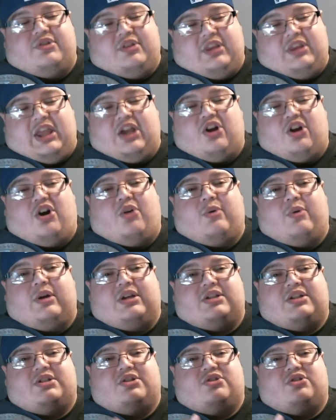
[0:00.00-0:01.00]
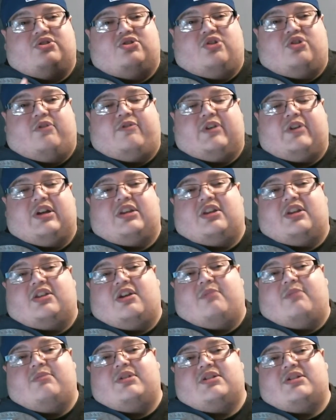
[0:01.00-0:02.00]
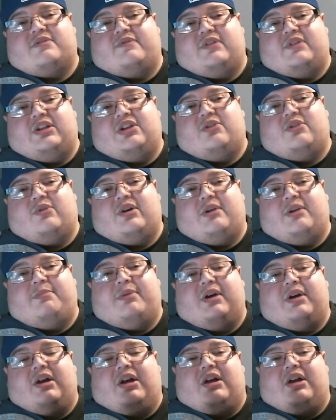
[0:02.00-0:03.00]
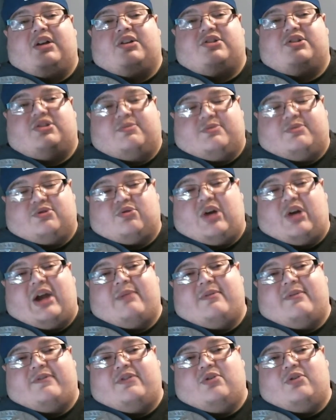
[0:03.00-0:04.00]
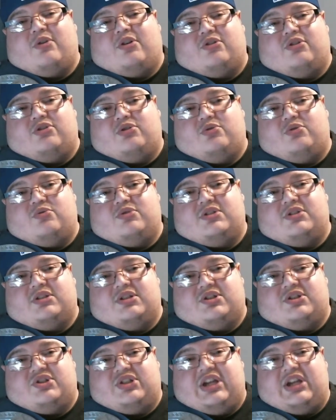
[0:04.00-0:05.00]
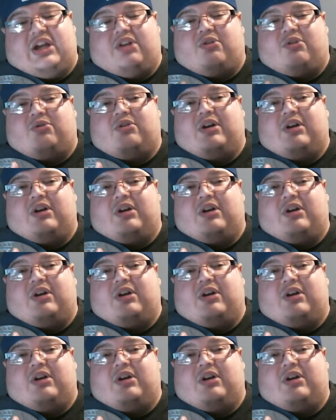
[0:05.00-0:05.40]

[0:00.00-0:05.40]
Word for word: Like always, don't forget to thumb this video up, subscribe if you are new to this channel,